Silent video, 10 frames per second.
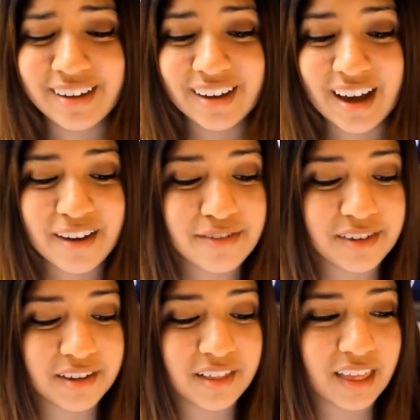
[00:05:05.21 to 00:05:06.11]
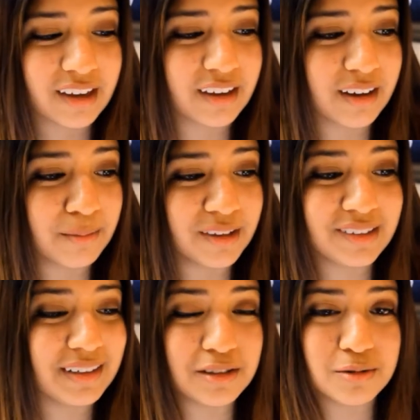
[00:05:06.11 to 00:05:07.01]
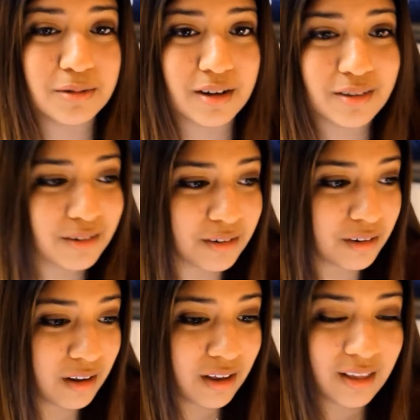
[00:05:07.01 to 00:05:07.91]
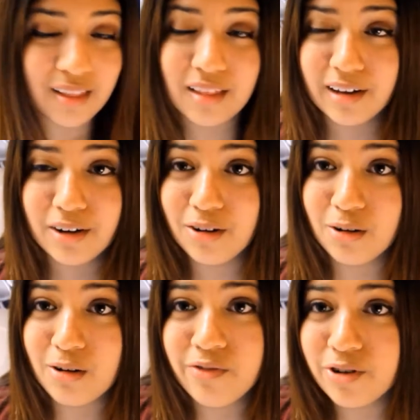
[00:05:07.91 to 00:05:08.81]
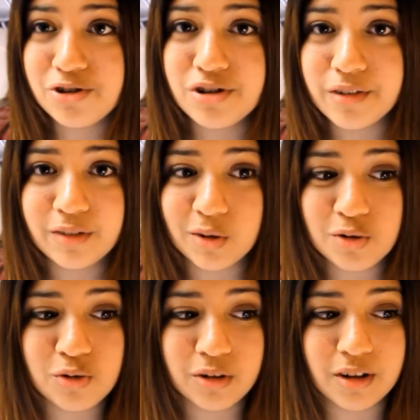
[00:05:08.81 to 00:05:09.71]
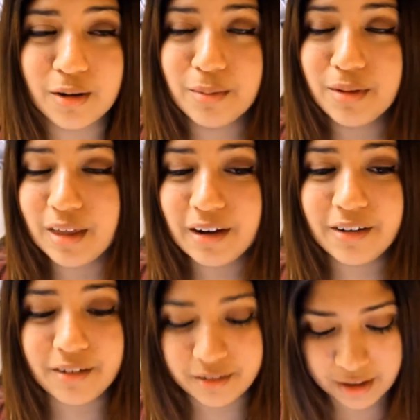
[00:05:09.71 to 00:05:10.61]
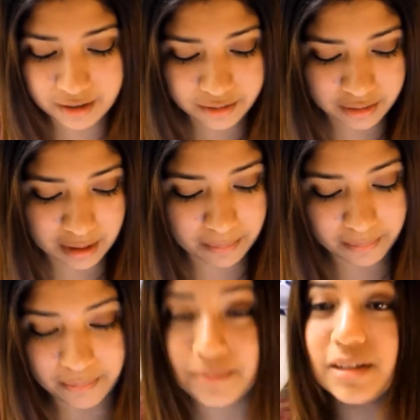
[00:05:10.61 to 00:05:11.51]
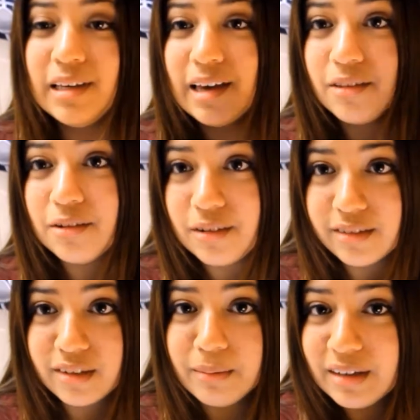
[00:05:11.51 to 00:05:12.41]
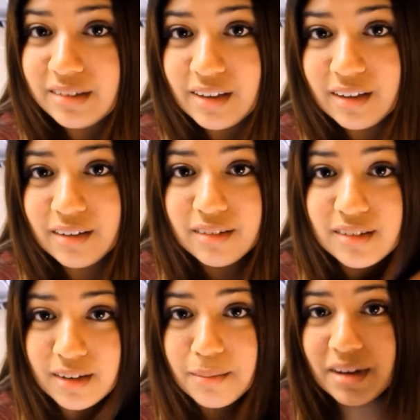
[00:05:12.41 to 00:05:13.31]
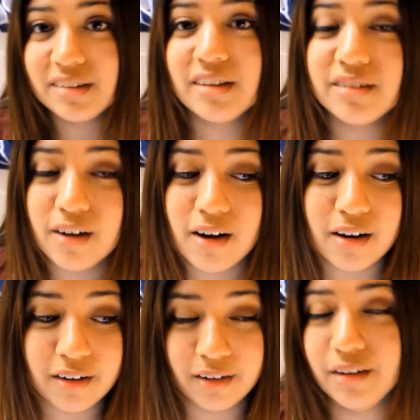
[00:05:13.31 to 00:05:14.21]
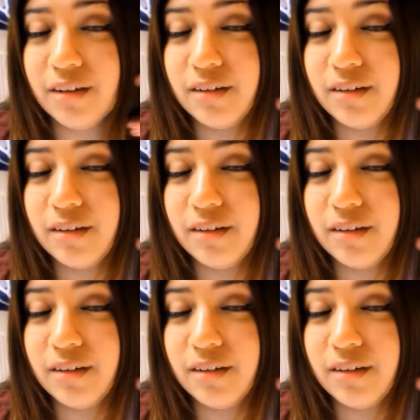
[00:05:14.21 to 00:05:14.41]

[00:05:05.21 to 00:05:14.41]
Like, I feel like I'm listening to another, like, a girl version of Social Club. Them together is amazing. It's an amazing song.